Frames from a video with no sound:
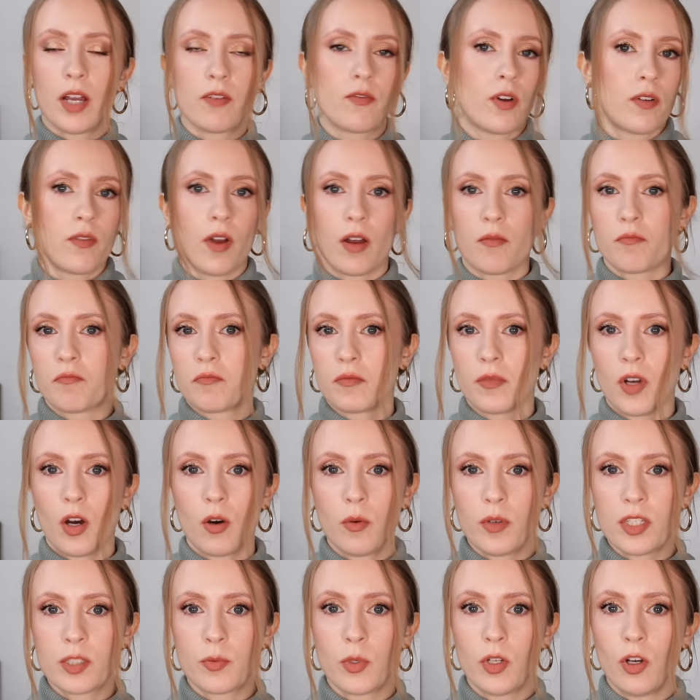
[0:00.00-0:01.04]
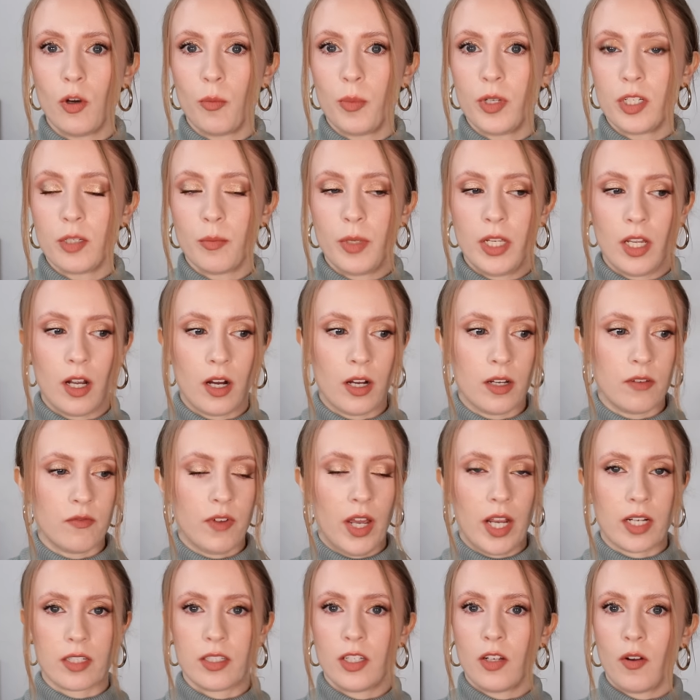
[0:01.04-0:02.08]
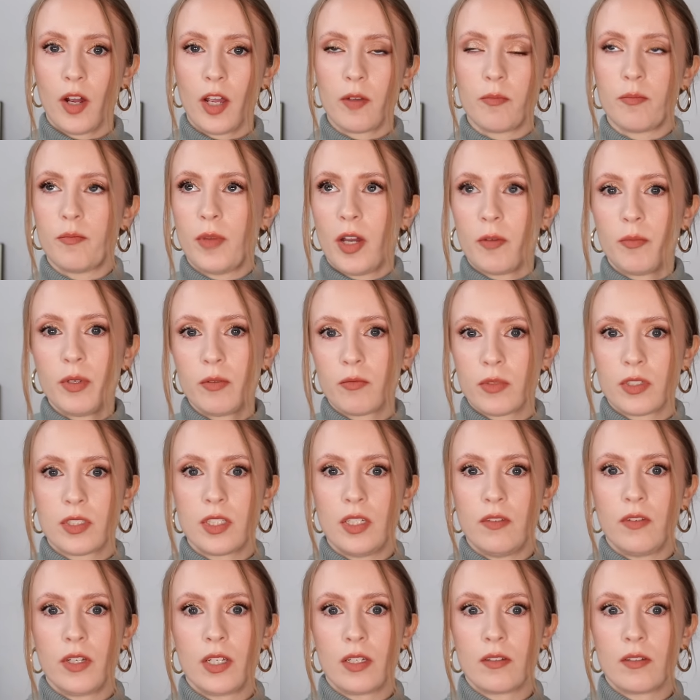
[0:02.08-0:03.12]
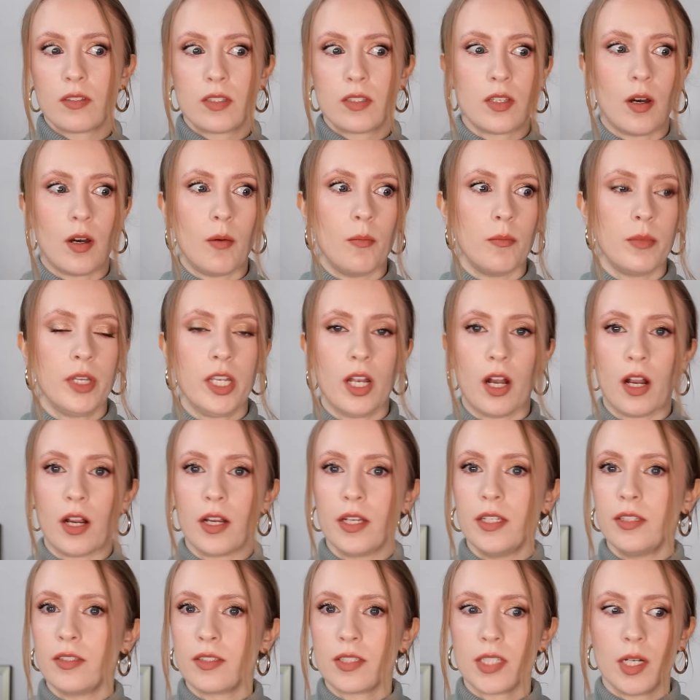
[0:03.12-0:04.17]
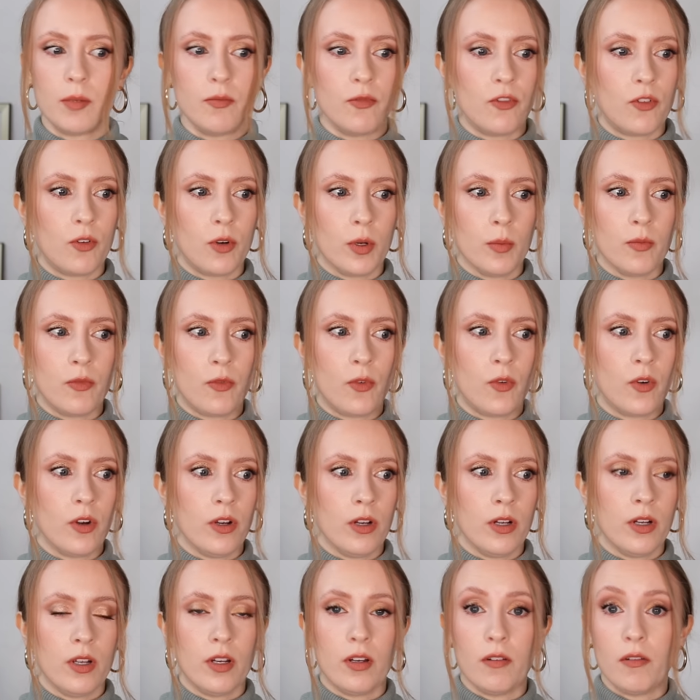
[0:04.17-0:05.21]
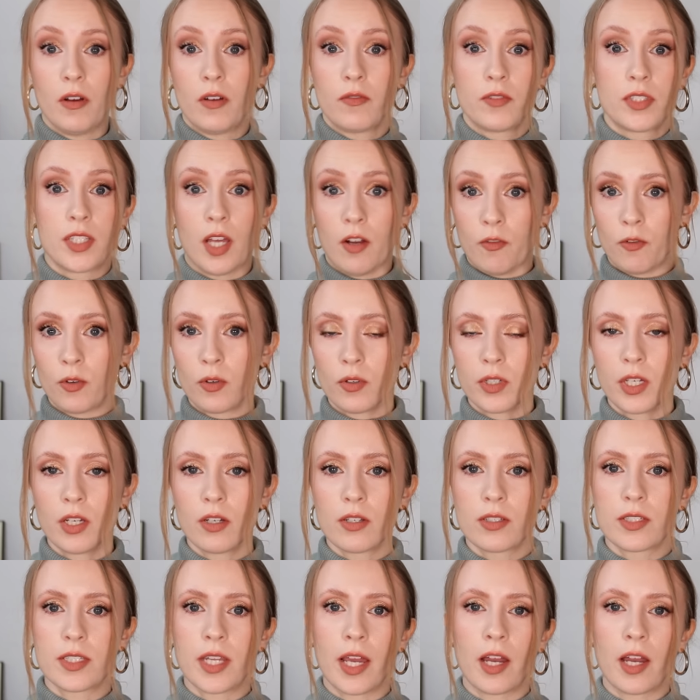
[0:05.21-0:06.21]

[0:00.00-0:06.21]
I've always been open to PR. In fact, you know, I've, I've been receiving some PR in some form for several years